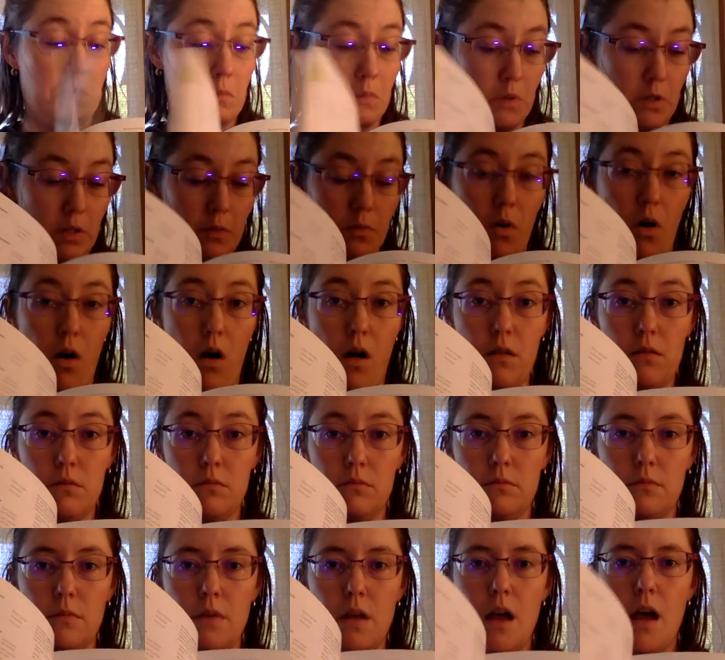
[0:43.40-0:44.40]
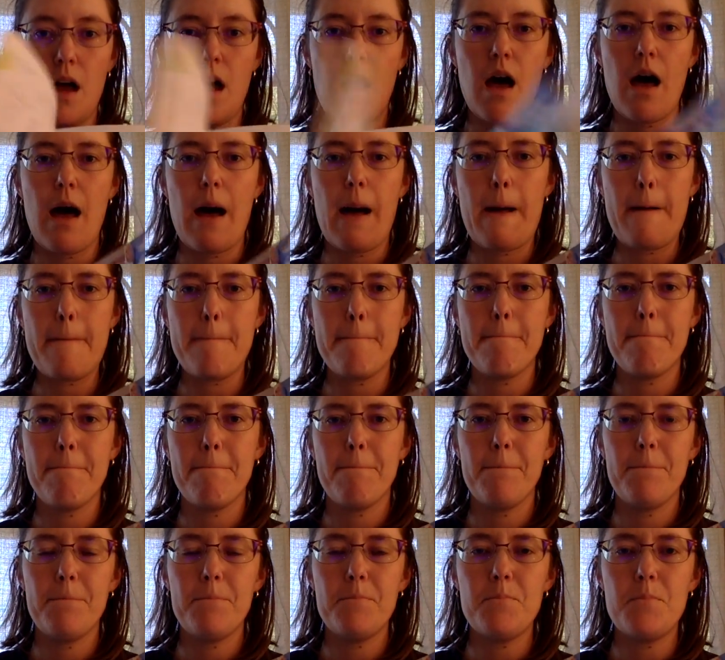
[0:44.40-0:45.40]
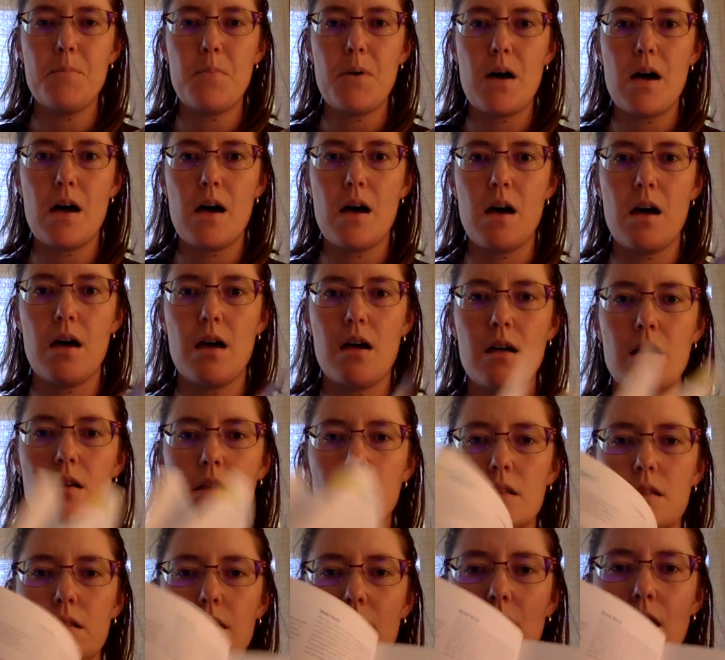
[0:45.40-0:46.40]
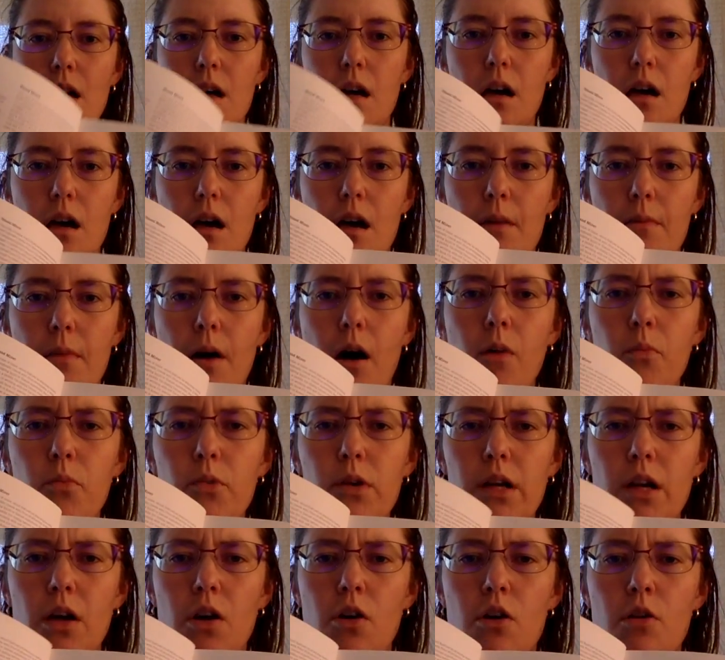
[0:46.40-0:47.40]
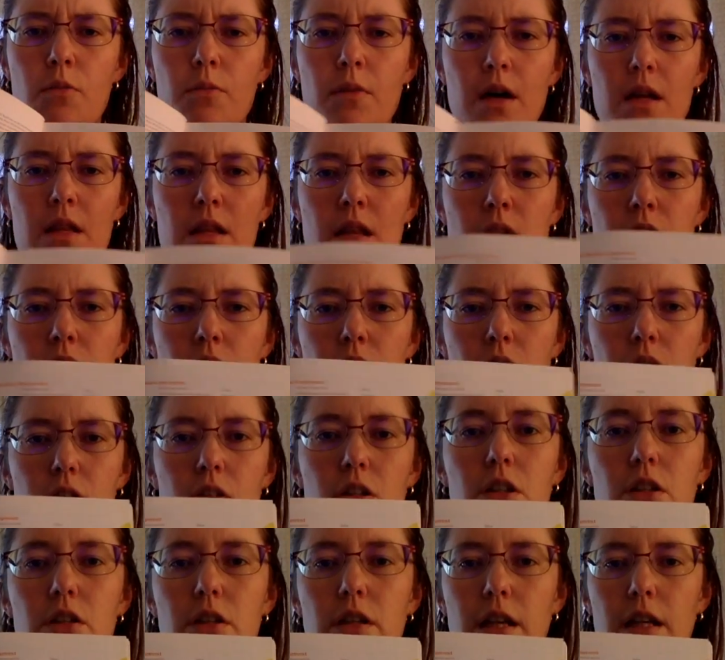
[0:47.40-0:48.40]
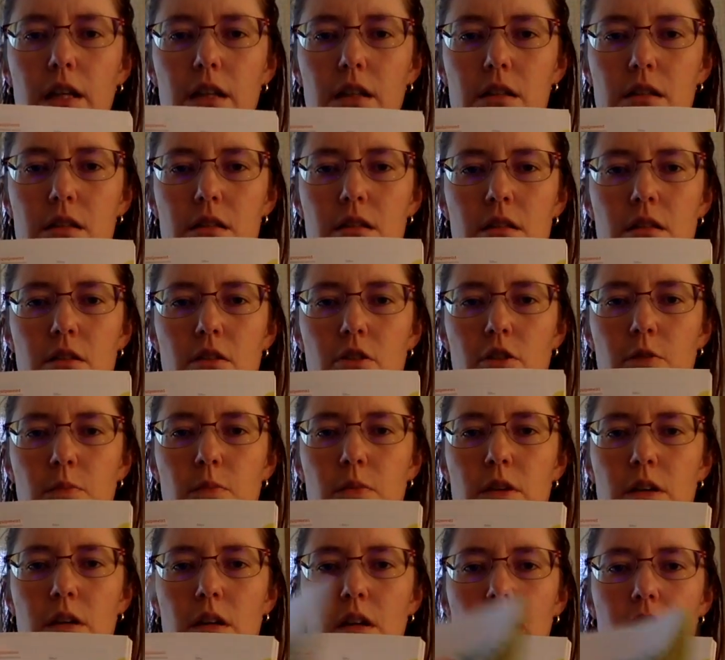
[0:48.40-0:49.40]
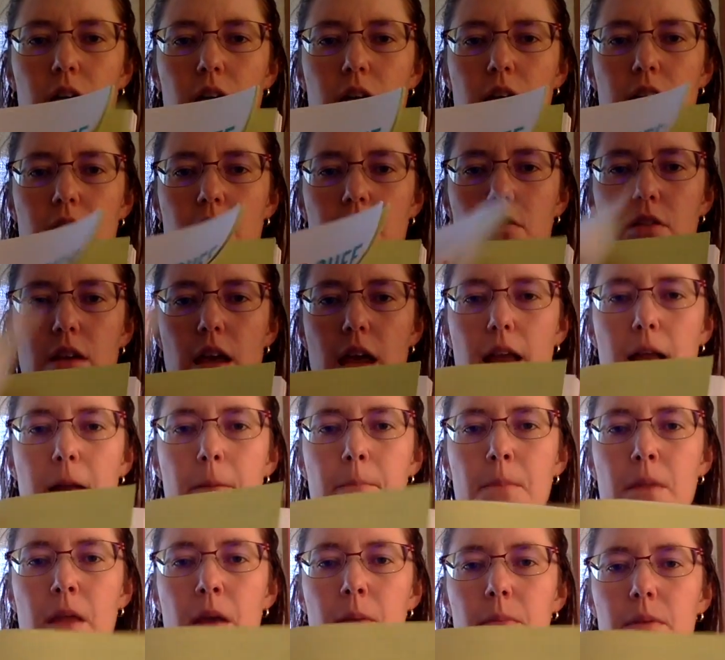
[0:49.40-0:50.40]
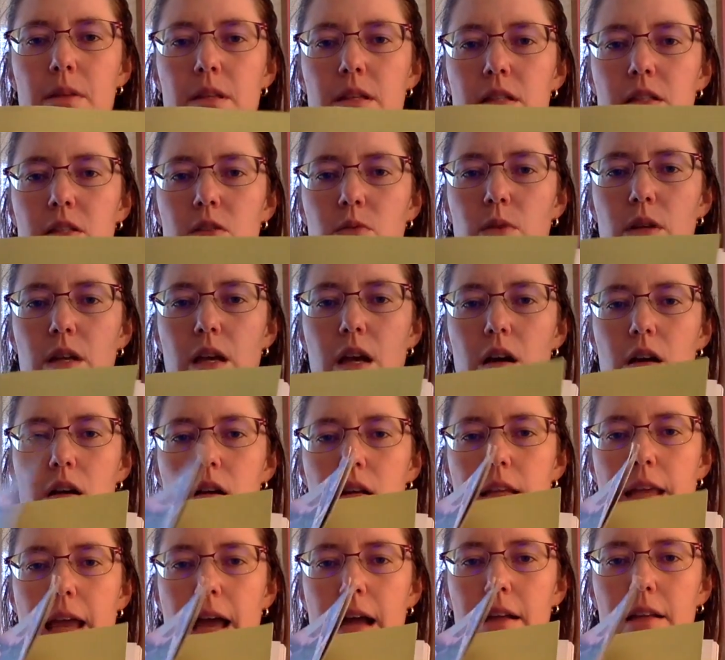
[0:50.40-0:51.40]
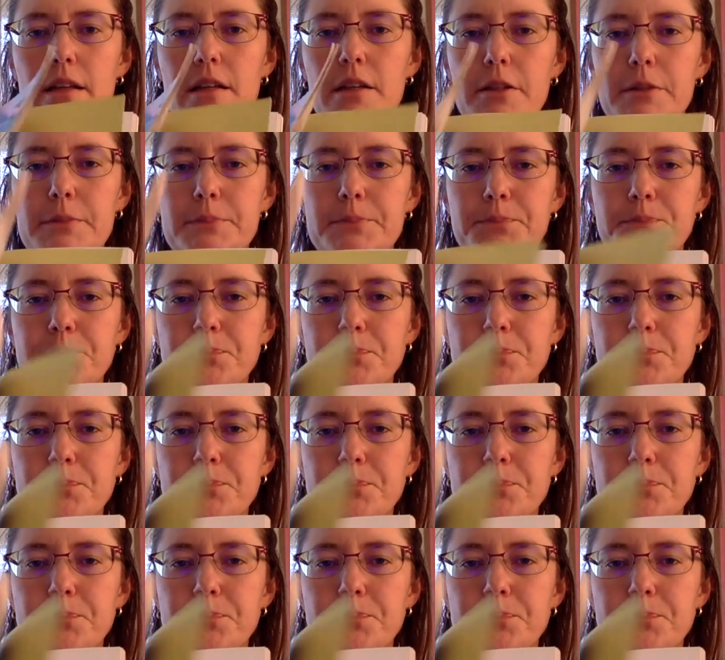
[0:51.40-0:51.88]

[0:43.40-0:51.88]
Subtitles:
small, but I'll bring home another little kid cookbook another day. But this is one I already had here.